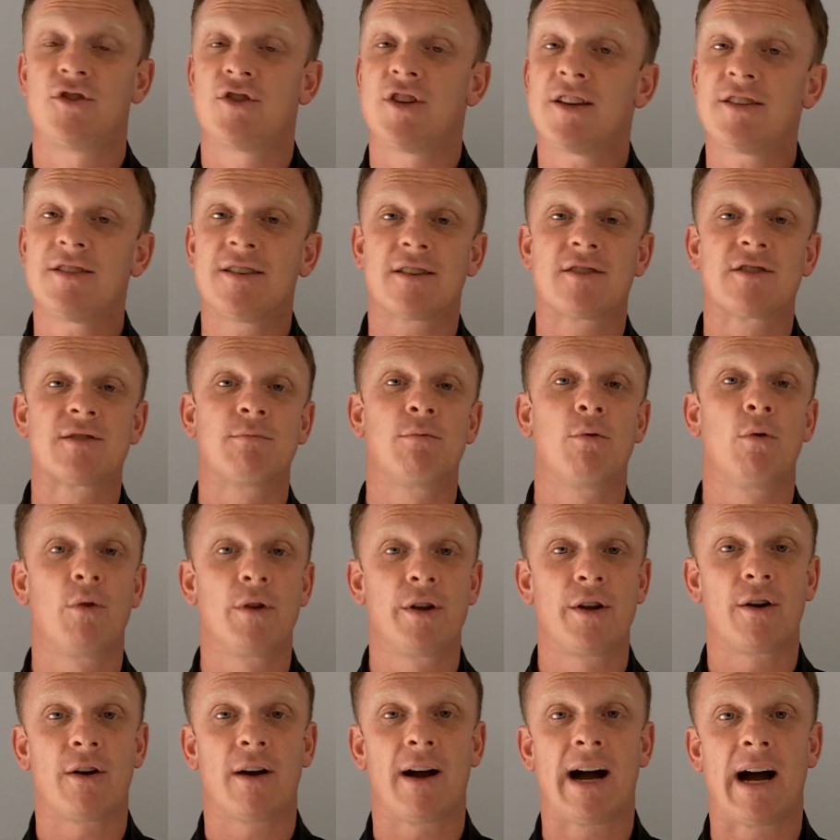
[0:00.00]
just explore
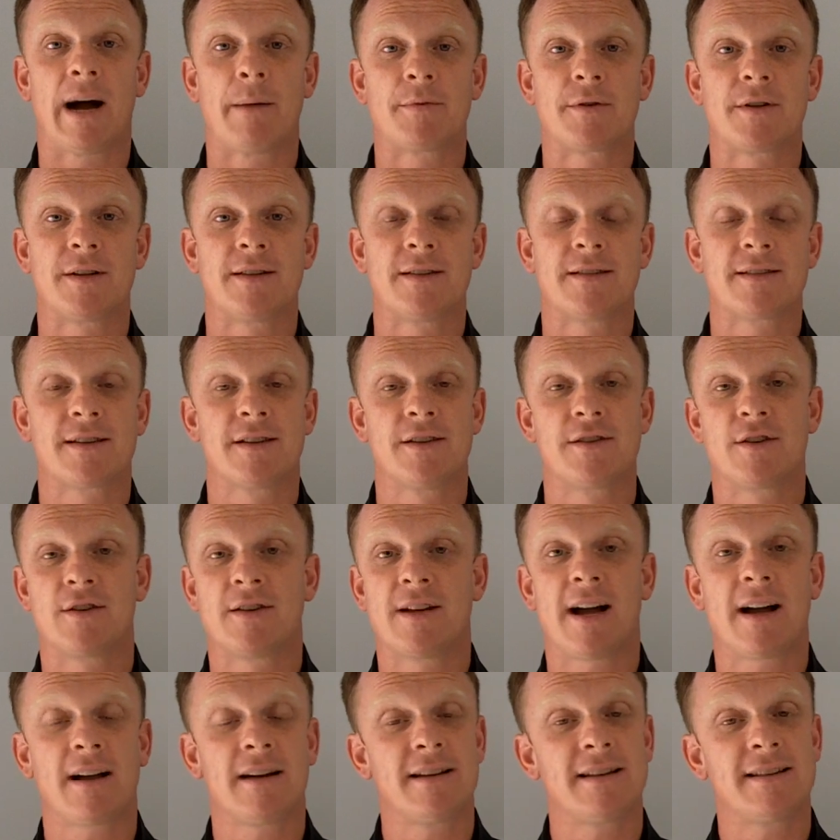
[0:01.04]
your options because you're
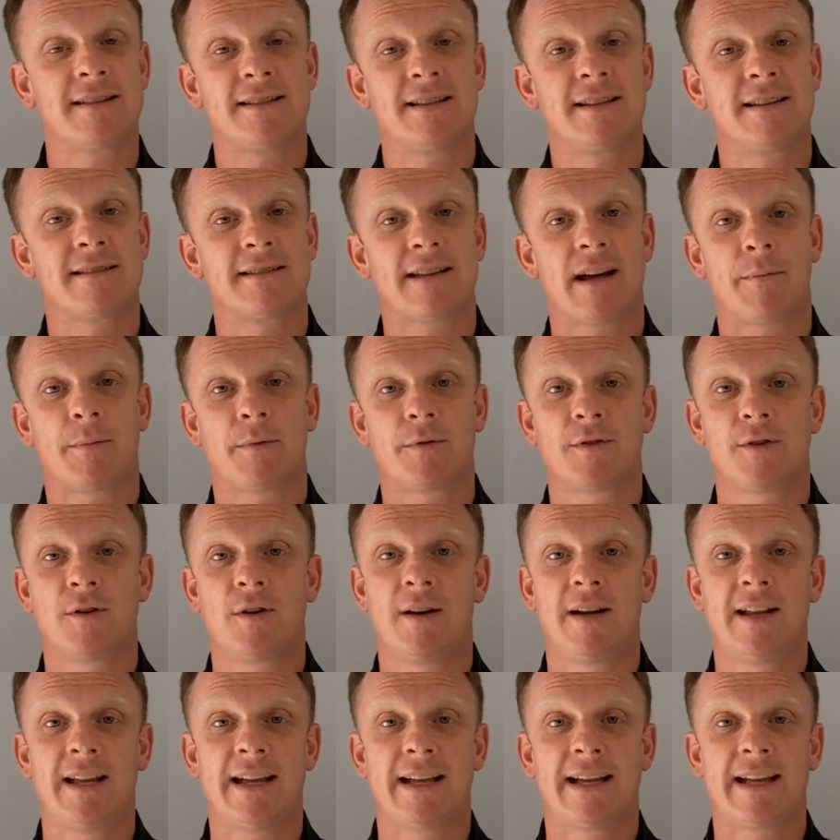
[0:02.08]
not going to see this
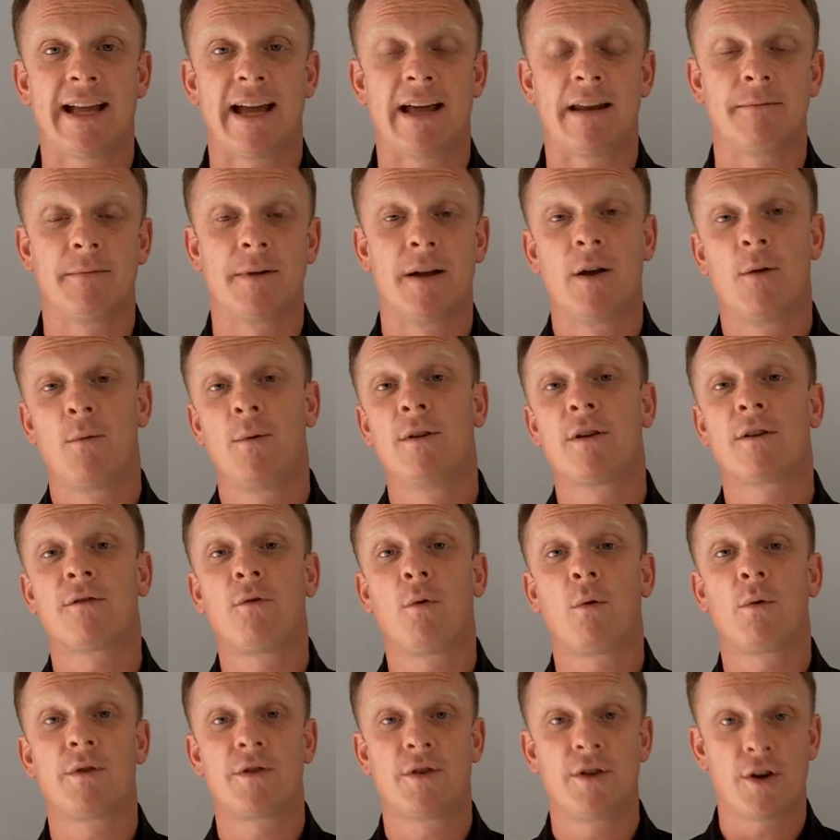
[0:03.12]
opportunity again. We look
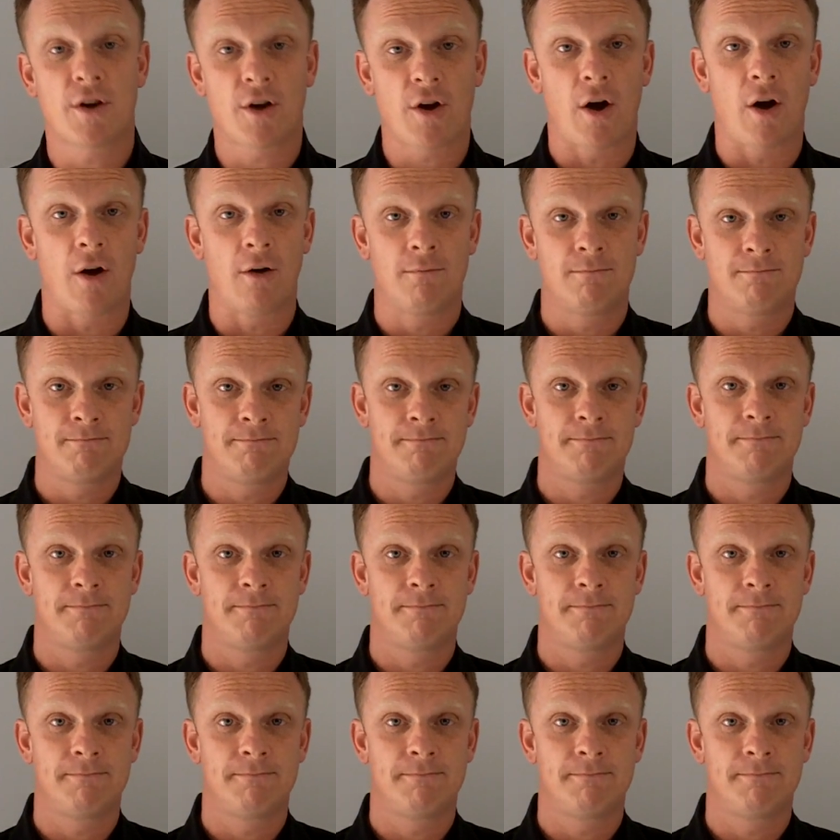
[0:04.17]
forward to your call.